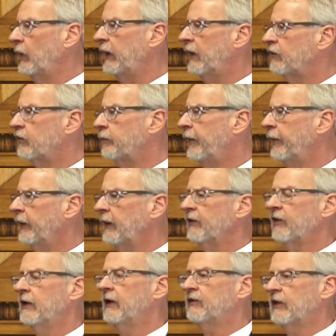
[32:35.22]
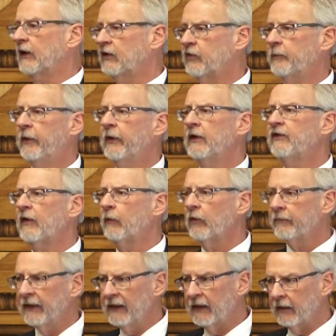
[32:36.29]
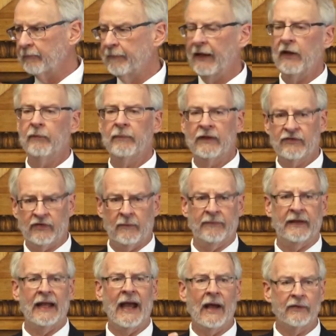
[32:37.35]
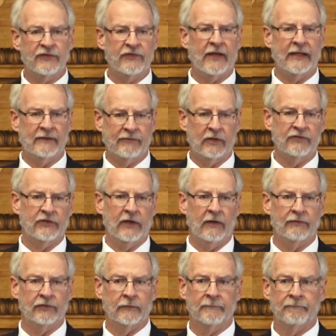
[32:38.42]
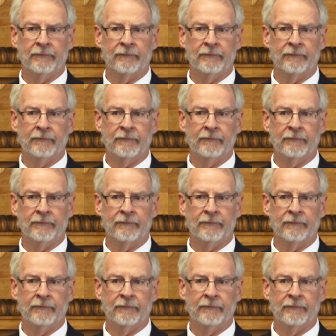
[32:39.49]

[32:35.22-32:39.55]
we experience, and it's an experience that we're being compelled by something outside of ourselves.